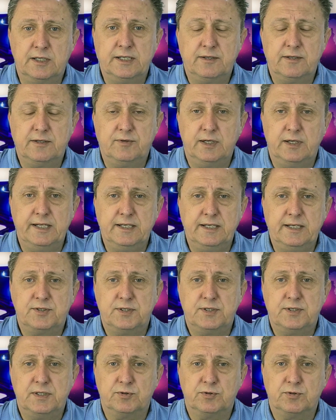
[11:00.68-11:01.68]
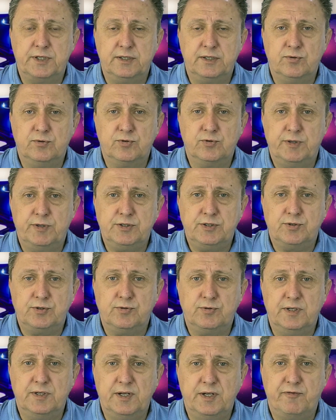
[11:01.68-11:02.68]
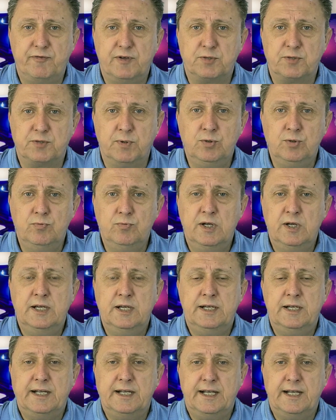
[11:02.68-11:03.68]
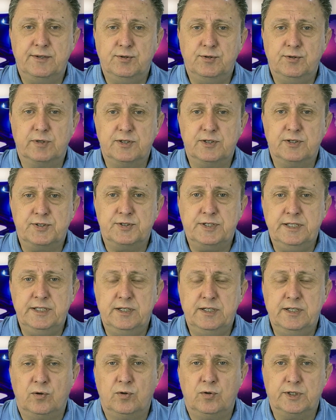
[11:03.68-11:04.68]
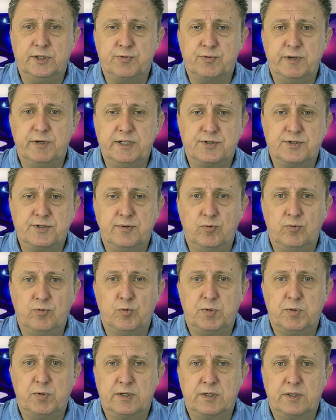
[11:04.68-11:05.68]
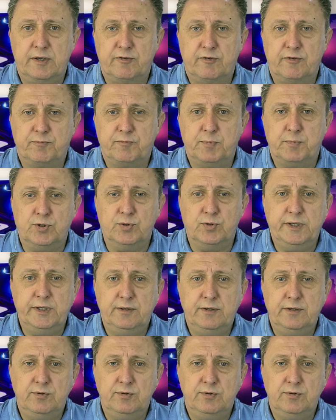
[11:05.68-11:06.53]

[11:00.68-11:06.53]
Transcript: the links, it'll take you straight to the FX Blue, and you can see all the trades the robot have been doing.